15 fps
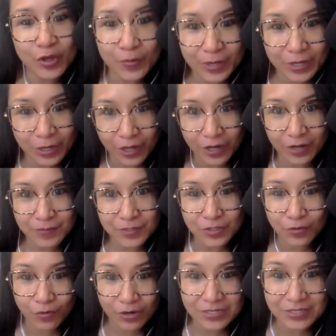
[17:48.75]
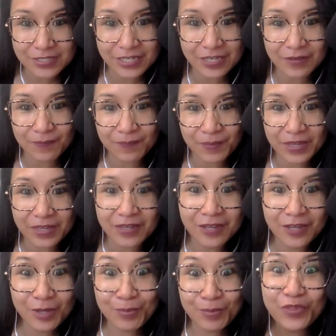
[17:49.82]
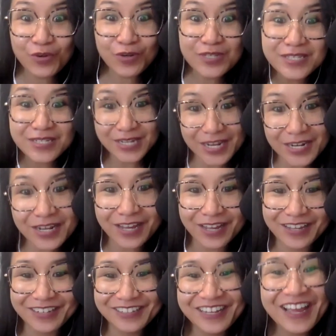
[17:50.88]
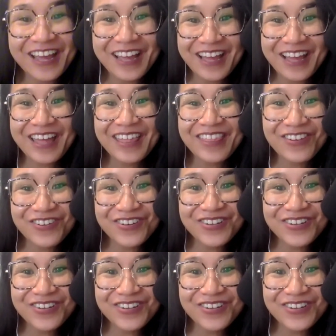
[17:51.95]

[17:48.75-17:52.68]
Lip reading: oh my God, I'm so crazy, but there is data. There